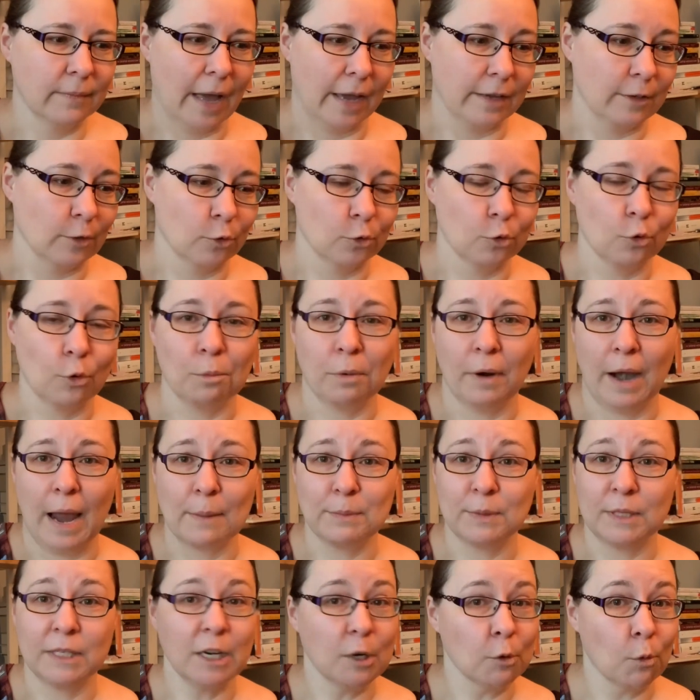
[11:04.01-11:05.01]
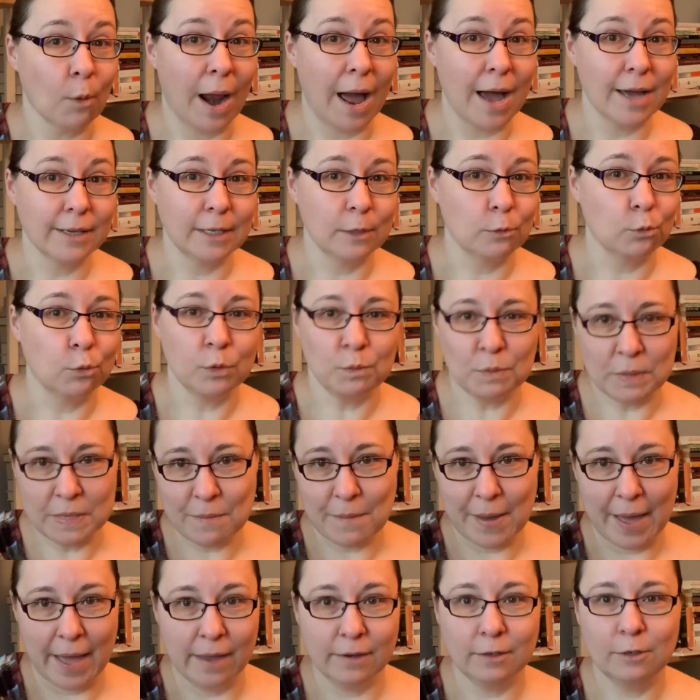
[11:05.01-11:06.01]
I don't know, perhaps in Iran it would be
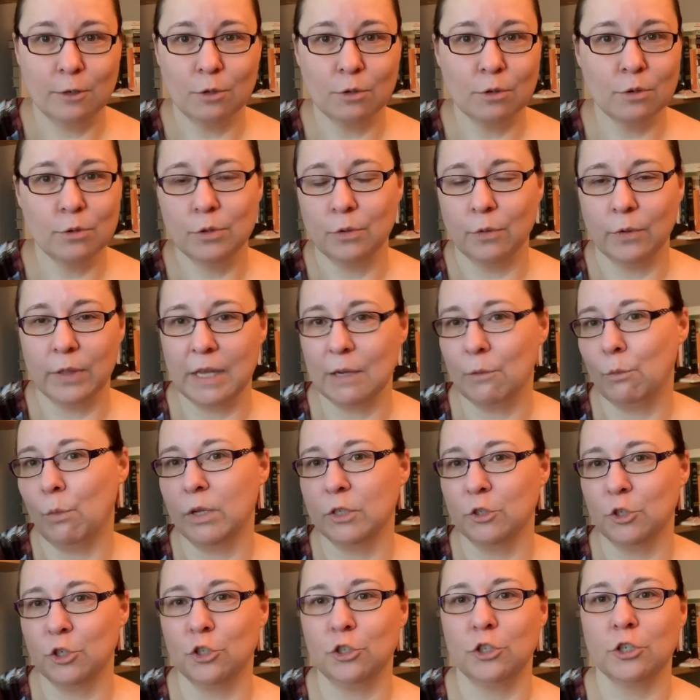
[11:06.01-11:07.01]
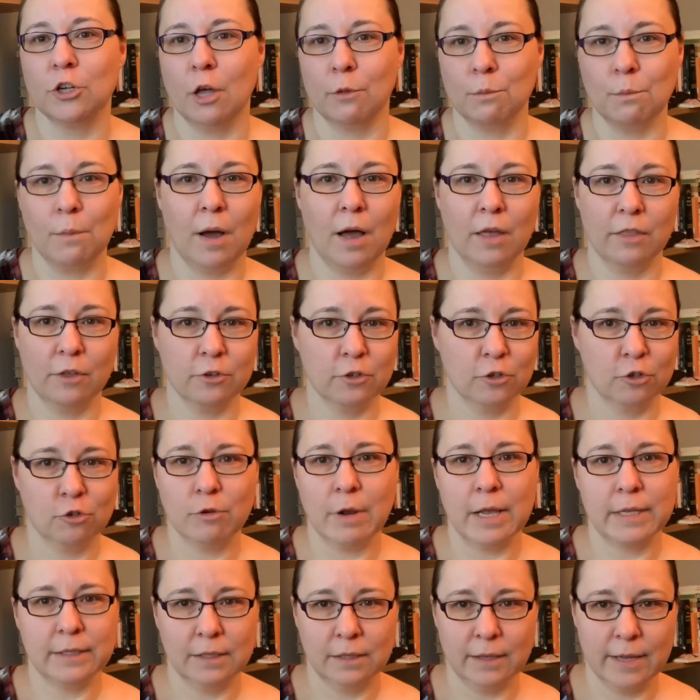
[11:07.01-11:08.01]
banned too, so they will just not bother to
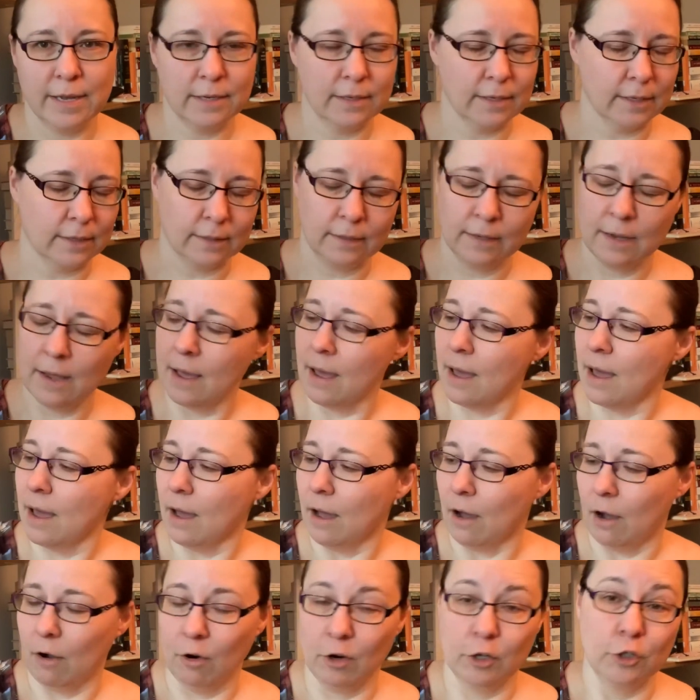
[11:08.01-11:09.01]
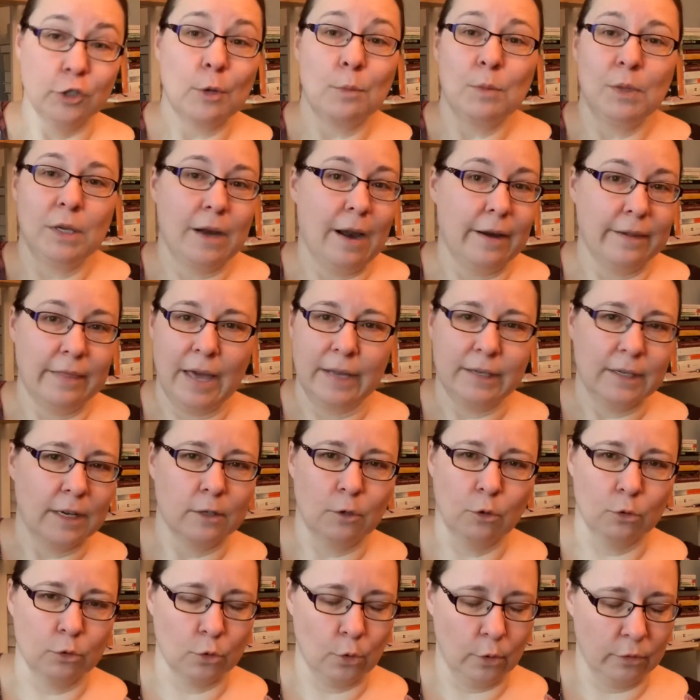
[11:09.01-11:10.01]
translate it, or something like that. I
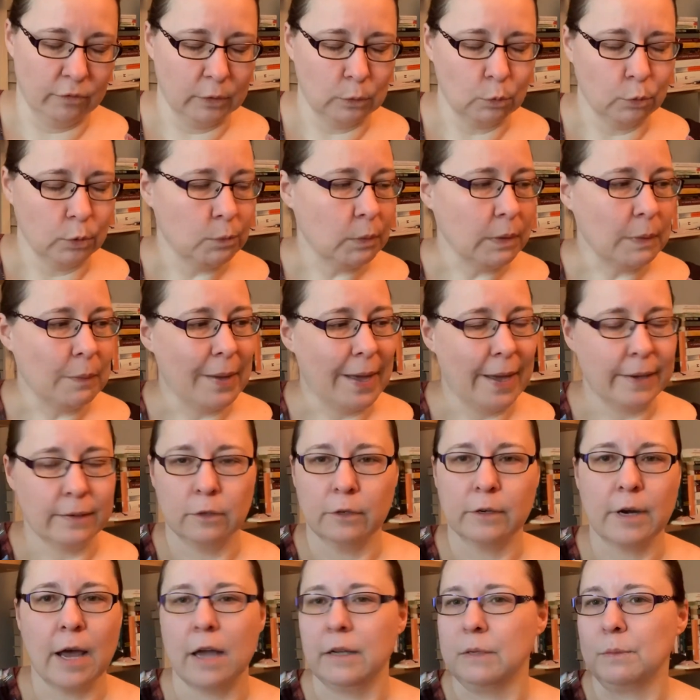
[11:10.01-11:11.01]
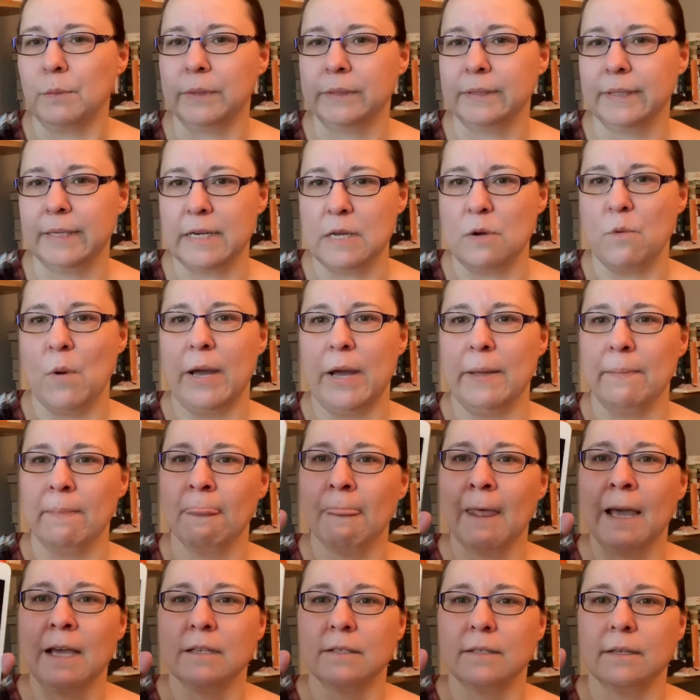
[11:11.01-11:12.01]
don't know if it would be banned or not, but anyway.
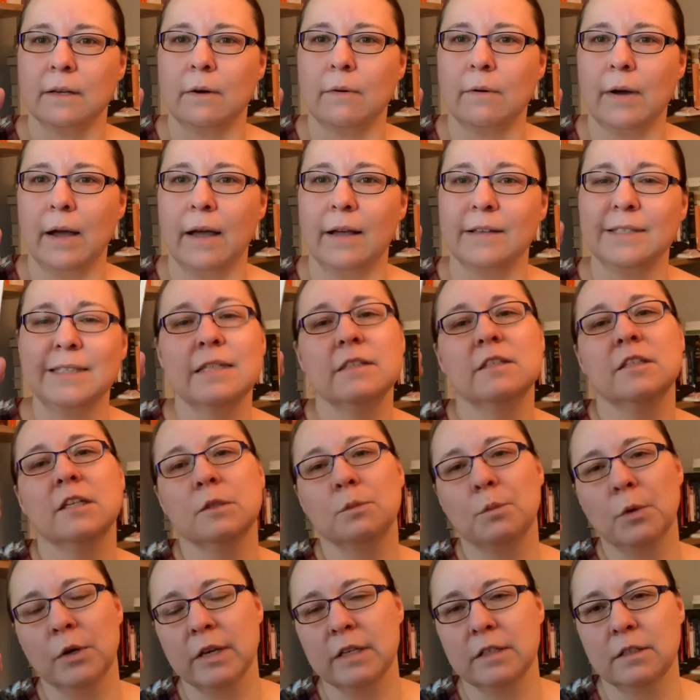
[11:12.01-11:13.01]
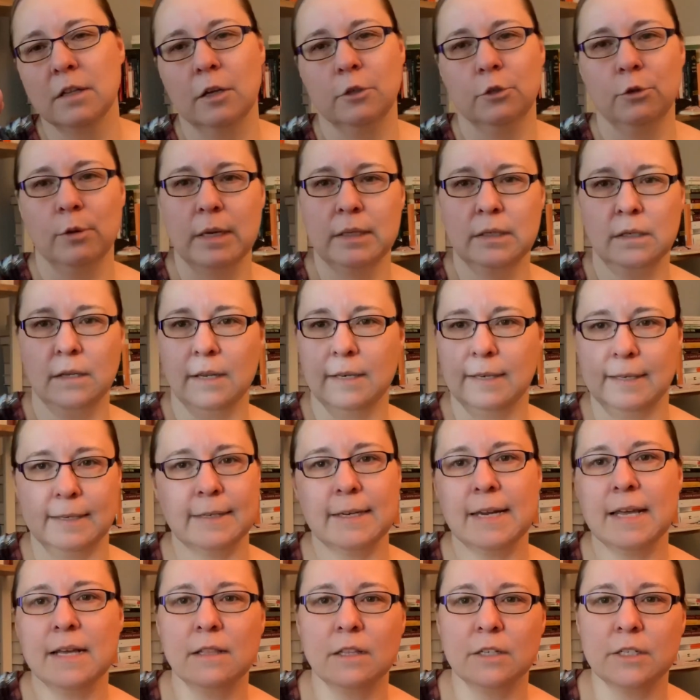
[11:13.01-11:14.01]
So since this book is not translated
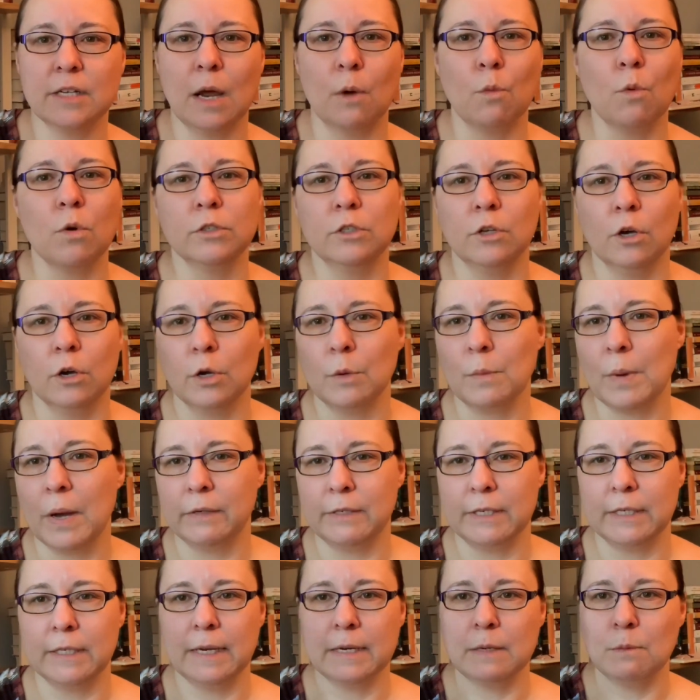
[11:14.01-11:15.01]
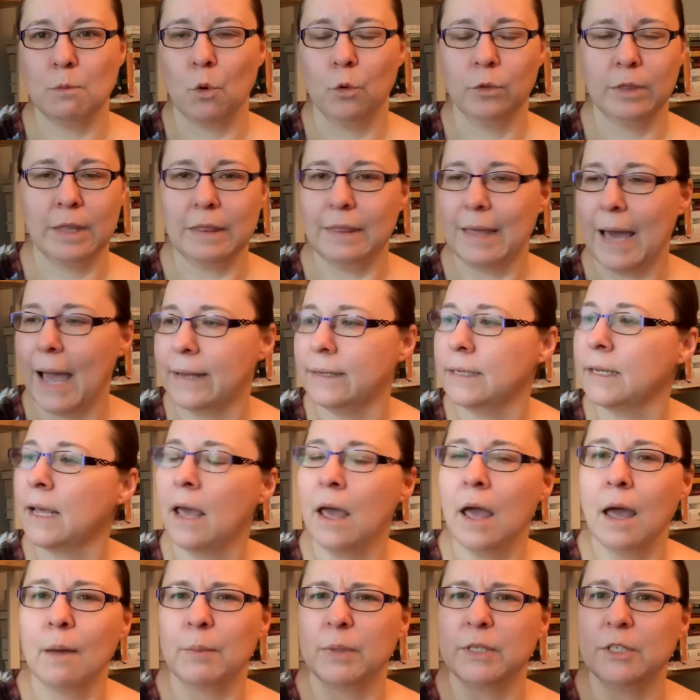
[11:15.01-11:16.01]
in English, I won't talk about it any more than that,
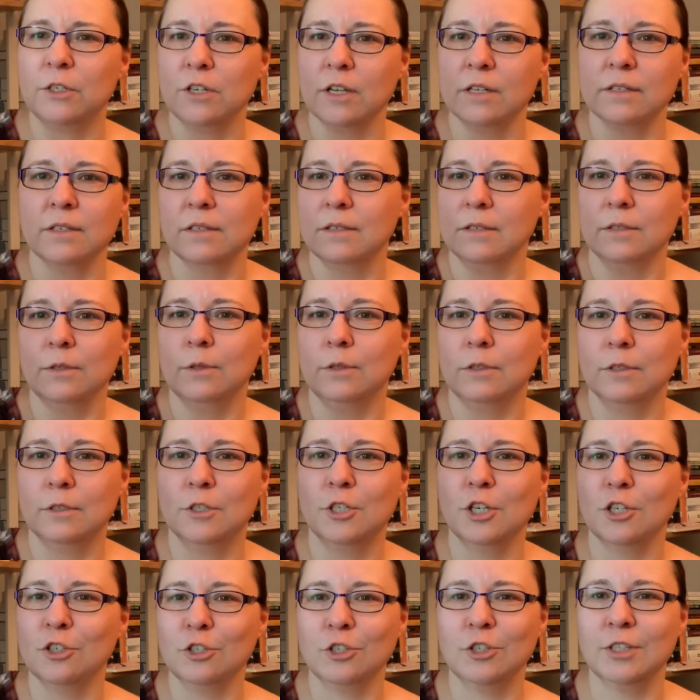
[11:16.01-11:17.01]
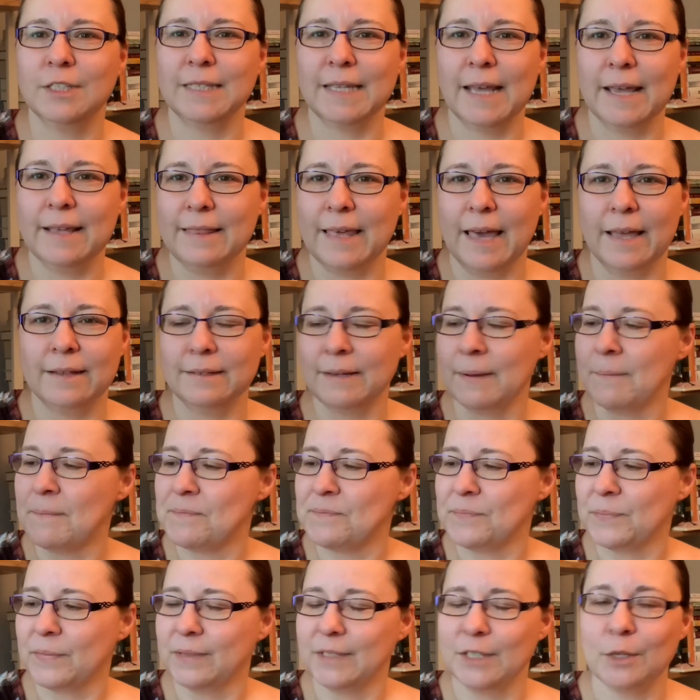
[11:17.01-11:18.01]
but just to say that
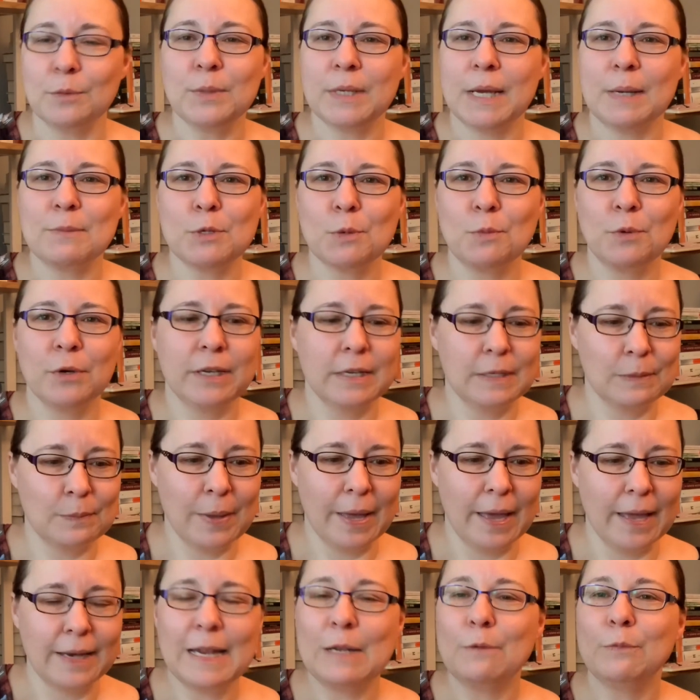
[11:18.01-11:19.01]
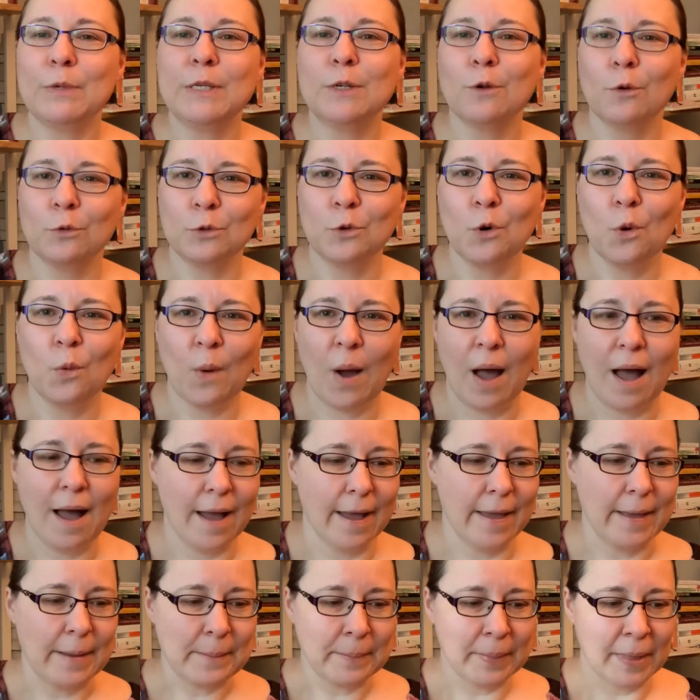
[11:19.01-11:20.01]
sometimes a book is banned and we don't know
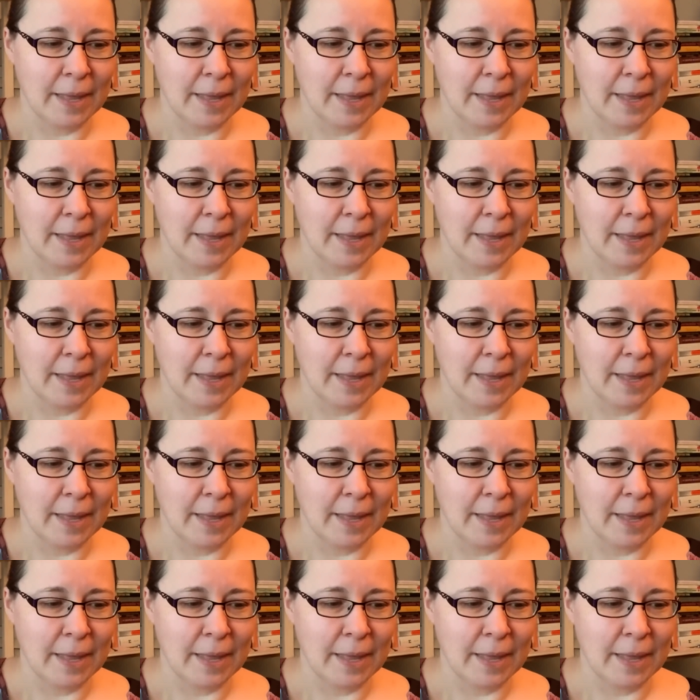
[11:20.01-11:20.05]
why.